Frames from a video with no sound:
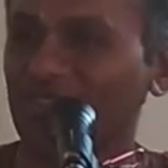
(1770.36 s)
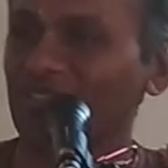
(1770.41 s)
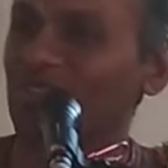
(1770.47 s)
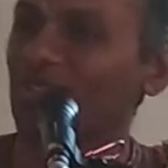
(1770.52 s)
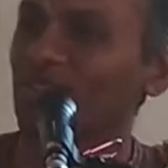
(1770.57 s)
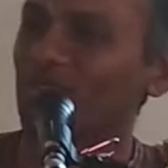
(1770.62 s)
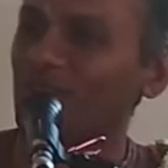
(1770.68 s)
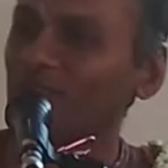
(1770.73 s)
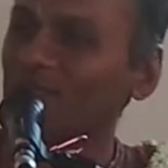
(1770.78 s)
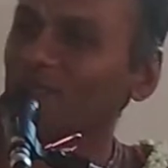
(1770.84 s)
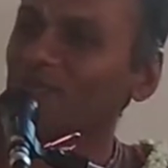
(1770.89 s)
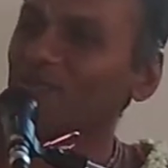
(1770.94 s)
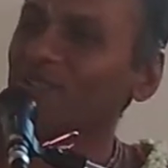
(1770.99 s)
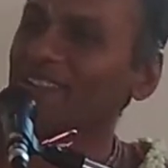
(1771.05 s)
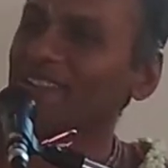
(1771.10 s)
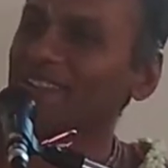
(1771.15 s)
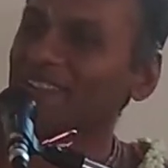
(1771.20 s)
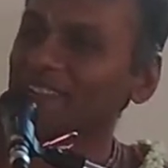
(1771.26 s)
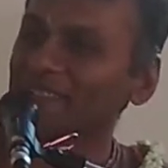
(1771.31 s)
3 o'clock, who
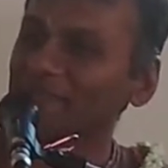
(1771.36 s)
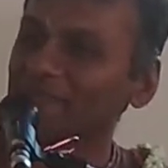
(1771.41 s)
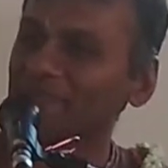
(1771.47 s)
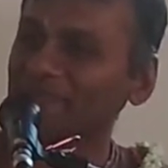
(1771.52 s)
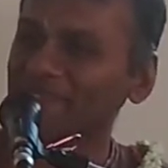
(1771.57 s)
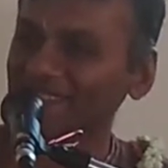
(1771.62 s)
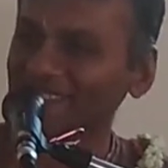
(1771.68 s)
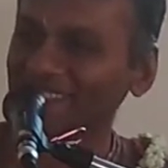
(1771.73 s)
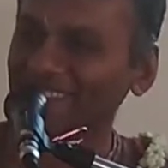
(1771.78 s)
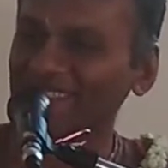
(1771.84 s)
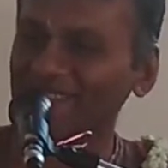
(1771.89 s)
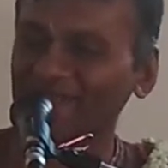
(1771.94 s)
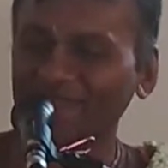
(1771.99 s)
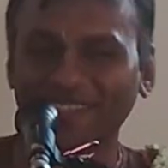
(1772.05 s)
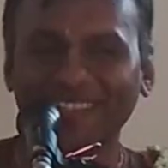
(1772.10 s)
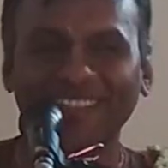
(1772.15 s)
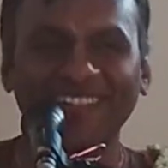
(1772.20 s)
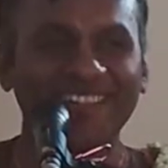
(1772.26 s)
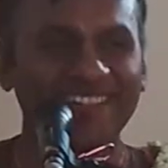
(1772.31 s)
can get up? Right?
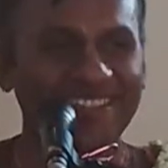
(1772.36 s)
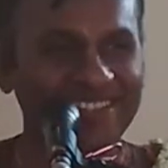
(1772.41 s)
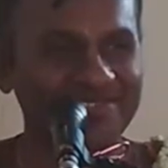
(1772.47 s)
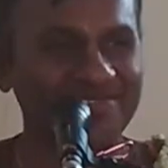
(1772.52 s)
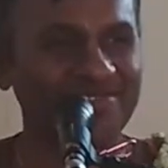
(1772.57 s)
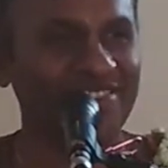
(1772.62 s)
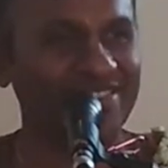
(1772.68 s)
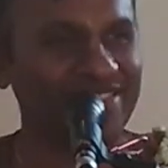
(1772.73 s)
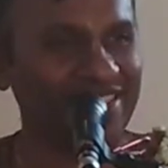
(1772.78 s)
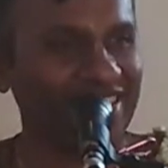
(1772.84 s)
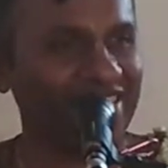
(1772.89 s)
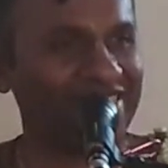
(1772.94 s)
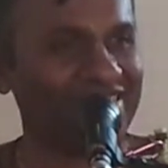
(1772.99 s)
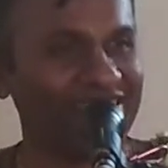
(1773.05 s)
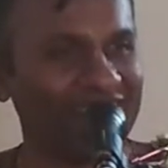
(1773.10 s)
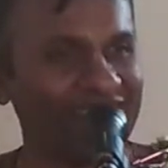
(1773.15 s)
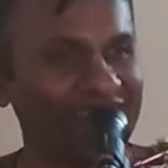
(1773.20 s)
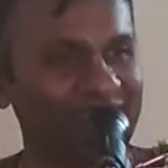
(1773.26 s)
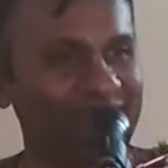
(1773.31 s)
But then in ISKCON they
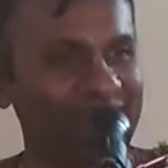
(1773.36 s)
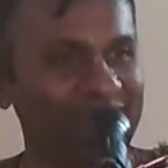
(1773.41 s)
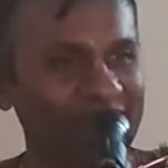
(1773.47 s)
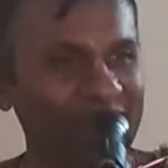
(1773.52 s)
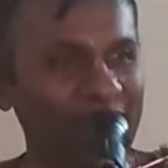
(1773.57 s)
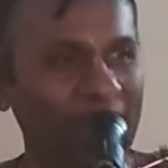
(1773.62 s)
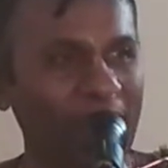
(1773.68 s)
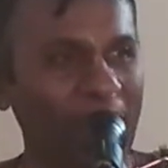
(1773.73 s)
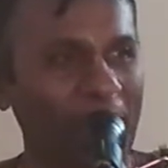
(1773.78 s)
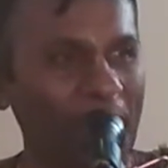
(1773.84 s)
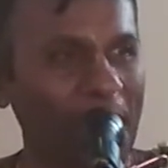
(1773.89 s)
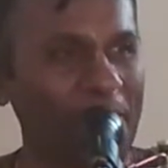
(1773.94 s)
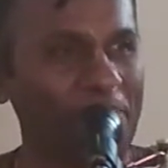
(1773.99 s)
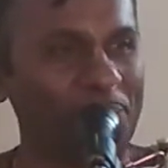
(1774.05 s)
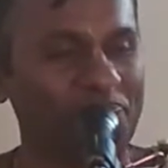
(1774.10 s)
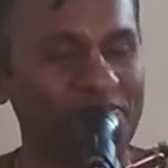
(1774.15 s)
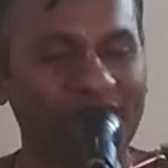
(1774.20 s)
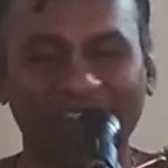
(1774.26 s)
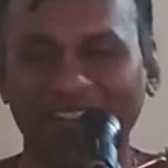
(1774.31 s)
actually get up.
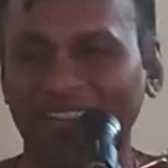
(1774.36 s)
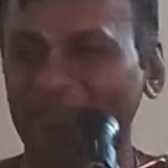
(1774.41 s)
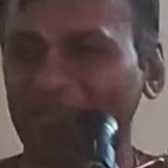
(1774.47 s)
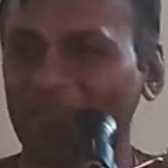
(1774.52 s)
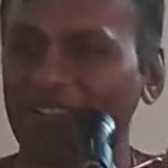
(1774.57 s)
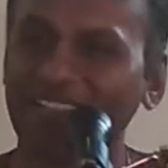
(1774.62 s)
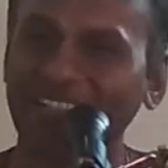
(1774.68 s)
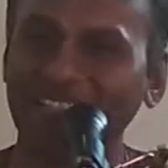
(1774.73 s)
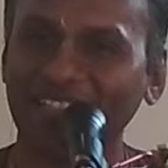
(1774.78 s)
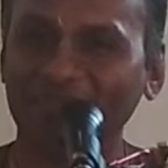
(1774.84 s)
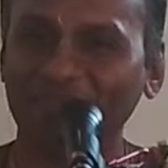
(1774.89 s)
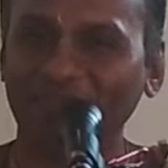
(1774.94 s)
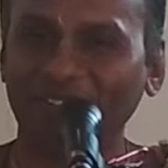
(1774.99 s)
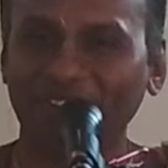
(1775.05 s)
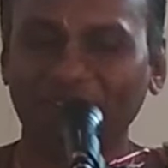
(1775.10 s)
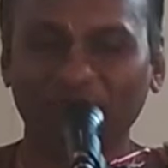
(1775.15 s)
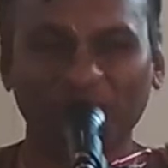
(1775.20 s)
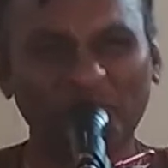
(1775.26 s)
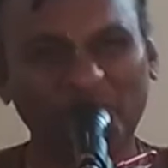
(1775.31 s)
They get up early in the
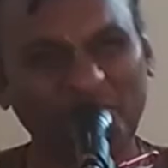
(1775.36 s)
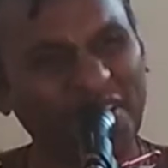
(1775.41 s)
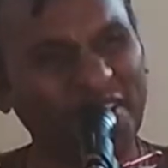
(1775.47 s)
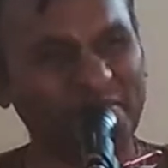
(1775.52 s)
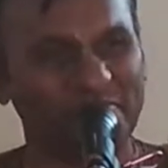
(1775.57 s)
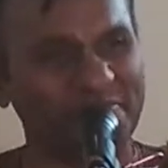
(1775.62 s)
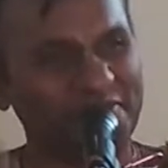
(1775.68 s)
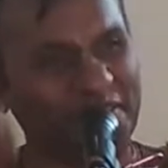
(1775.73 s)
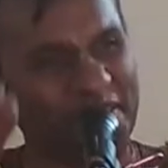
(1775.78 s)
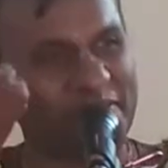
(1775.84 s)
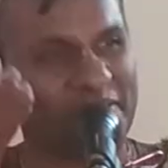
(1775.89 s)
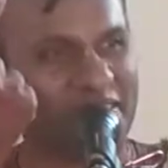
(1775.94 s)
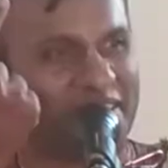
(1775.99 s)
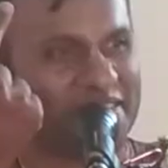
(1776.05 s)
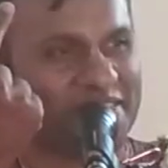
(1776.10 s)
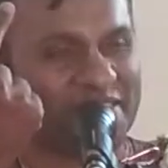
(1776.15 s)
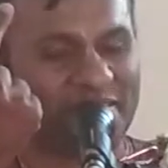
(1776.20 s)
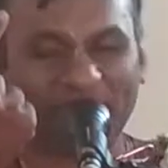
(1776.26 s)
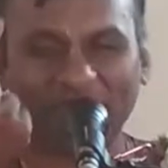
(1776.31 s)
morning. Who
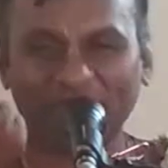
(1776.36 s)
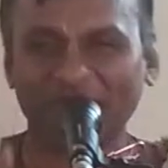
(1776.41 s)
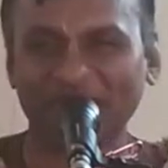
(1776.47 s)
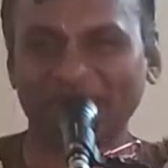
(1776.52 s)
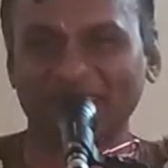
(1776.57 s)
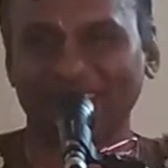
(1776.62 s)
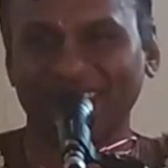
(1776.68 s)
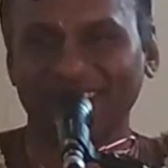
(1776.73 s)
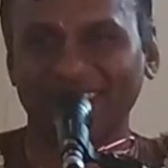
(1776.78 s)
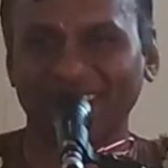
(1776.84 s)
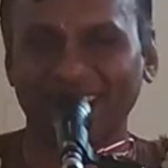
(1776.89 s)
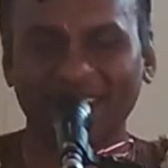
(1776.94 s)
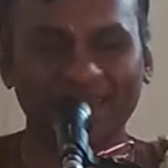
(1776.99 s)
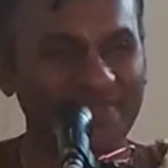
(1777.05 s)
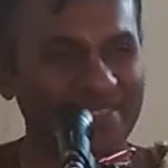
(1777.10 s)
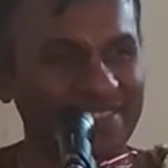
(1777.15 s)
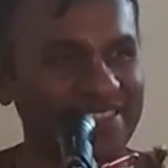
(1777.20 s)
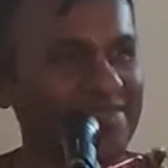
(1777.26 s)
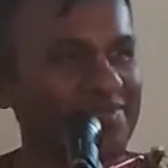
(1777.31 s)
gets up first?
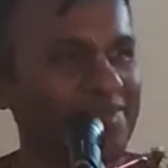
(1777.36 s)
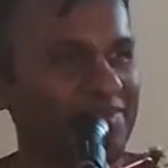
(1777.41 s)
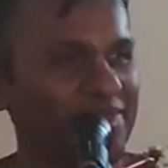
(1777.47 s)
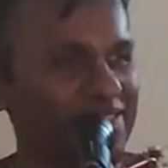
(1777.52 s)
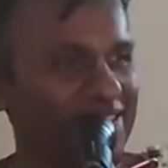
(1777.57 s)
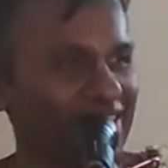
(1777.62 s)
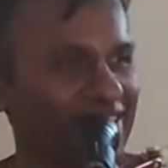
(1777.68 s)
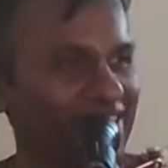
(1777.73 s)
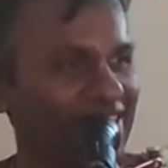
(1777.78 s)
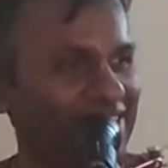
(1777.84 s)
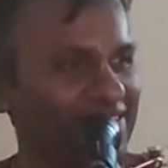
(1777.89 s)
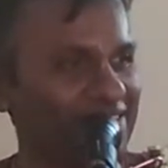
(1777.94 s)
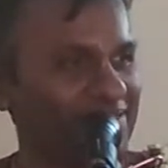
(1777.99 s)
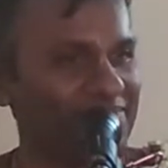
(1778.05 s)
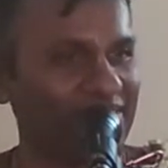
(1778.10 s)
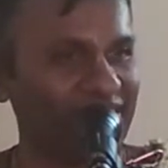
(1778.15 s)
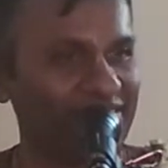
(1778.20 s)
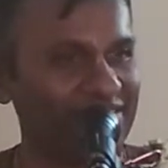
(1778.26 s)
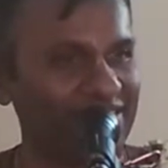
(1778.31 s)
Especially in the Brahmachari
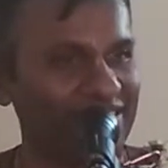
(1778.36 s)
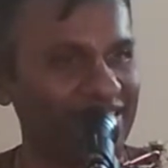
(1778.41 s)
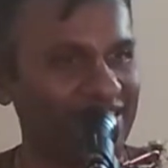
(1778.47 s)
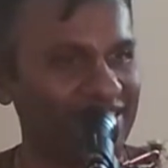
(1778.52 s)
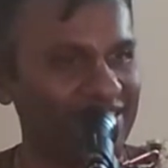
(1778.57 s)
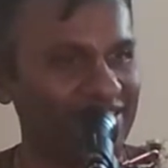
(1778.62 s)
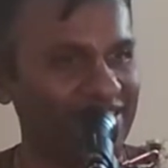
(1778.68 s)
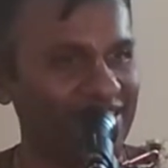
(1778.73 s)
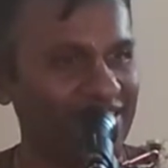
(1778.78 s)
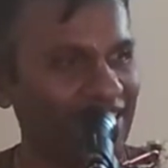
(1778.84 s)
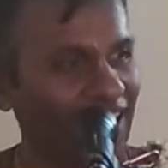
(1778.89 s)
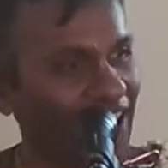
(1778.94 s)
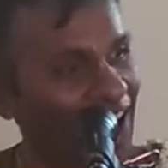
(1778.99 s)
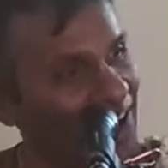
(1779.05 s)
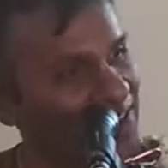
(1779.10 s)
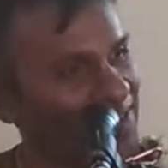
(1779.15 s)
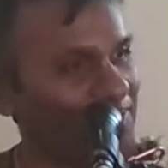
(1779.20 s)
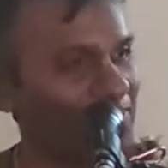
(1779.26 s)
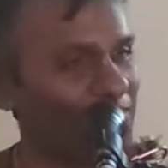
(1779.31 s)
ashram, they have the
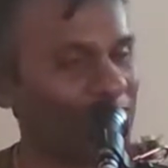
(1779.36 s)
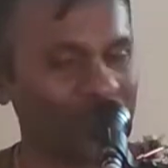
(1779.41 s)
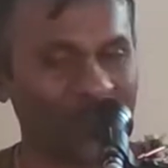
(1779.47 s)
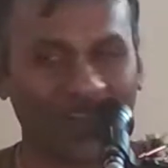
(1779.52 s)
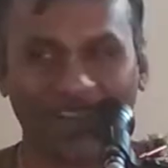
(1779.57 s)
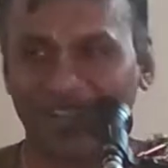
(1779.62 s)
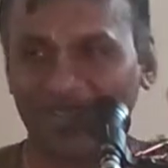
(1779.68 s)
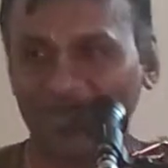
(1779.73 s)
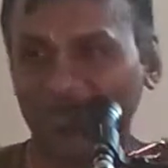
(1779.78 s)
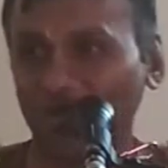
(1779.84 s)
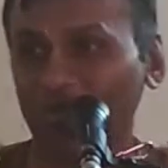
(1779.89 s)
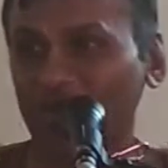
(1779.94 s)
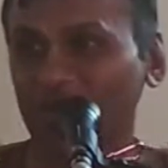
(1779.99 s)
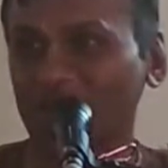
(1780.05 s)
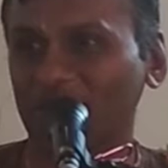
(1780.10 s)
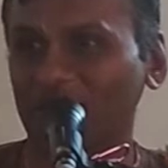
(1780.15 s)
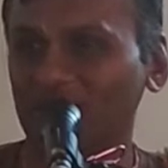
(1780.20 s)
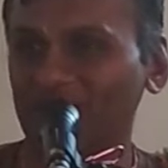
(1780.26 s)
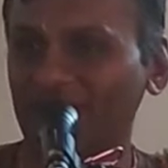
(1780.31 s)
Aaj mein utha, 2
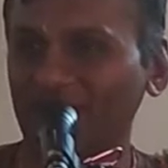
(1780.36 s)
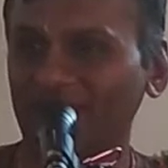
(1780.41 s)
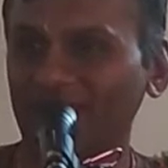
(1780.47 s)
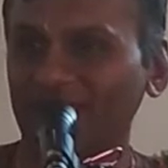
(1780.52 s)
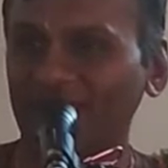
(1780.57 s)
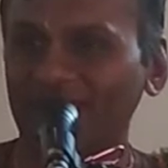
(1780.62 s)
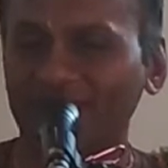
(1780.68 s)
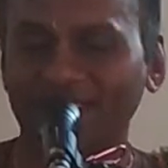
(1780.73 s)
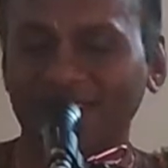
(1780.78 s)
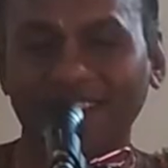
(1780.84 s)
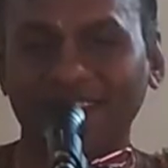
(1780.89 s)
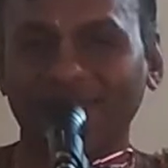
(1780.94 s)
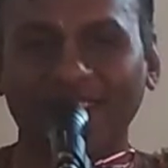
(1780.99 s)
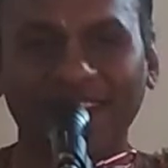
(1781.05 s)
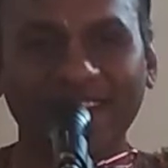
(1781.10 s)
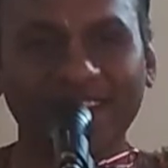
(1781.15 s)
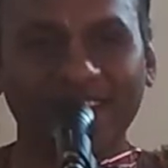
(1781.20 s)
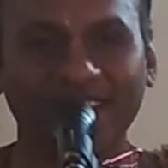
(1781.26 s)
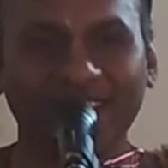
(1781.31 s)
baje ko utha. Then
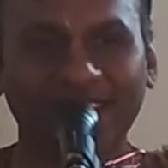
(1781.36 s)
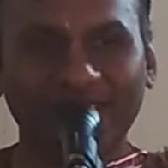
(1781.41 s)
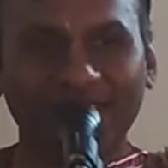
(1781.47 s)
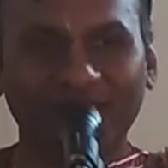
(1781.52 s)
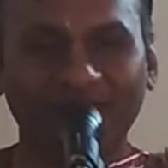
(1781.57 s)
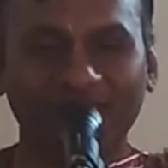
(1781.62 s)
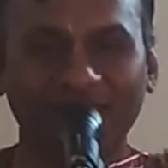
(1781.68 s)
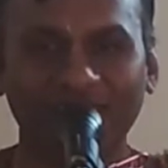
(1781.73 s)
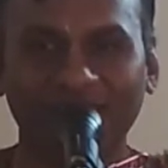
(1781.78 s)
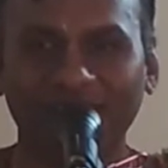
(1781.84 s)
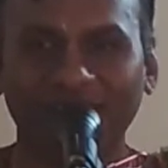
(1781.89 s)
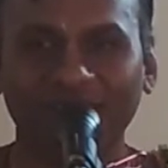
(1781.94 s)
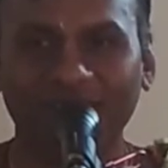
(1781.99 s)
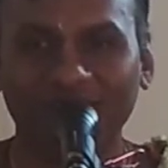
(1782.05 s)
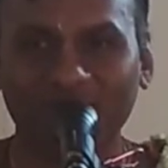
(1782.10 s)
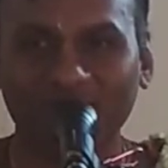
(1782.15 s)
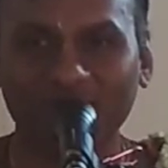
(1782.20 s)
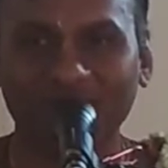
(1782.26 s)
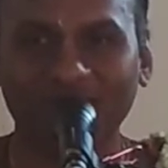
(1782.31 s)
5:30 you have finished
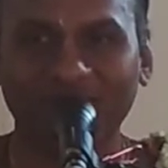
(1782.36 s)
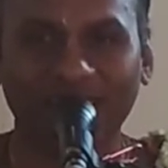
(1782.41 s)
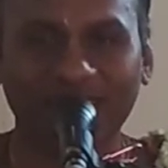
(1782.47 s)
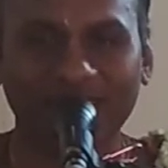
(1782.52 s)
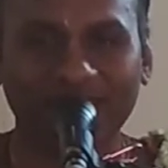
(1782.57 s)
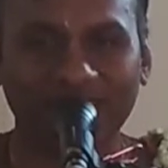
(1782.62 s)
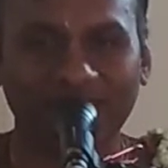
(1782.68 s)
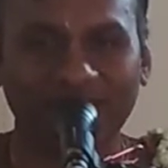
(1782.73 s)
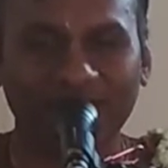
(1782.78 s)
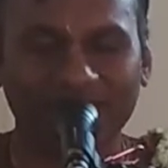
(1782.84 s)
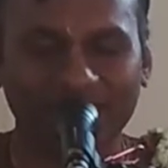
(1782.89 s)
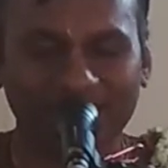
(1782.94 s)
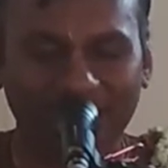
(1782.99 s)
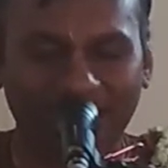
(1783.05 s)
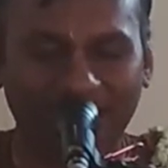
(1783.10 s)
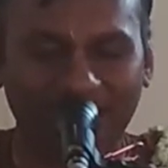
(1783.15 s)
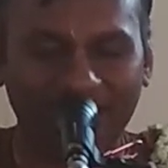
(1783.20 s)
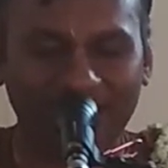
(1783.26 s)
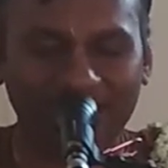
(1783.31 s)
Tulsi Aarti,
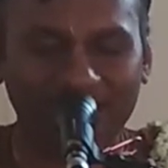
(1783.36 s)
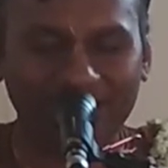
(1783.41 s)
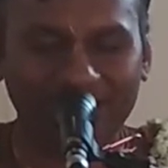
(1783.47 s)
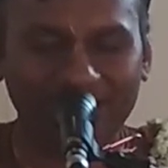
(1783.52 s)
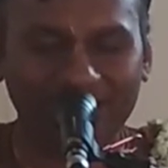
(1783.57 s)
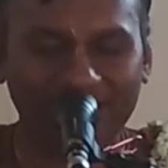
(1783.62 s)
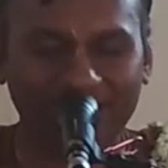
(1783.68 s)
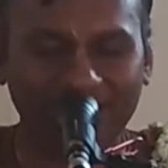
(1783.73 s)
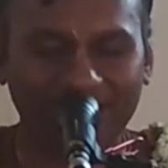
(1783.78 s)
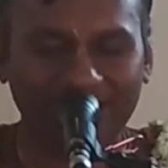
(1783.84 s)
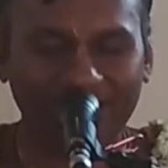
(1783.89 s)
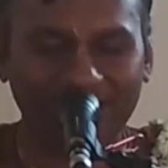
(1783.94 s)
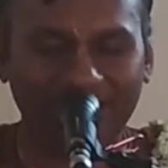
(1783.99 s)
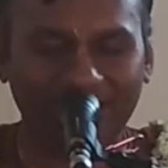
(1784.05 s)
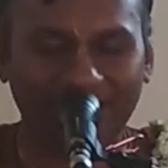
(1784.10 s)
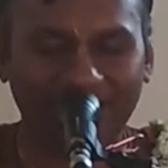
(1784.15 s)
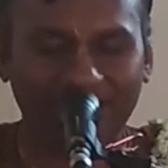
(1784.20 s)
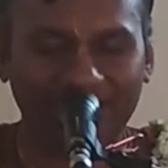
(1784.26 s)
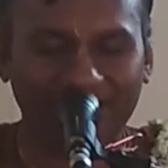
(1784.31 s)
Vrindaya, Tulsi
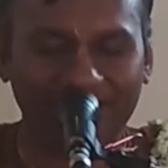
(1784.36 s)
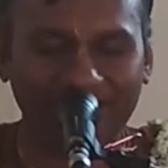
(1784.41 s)
Devaya.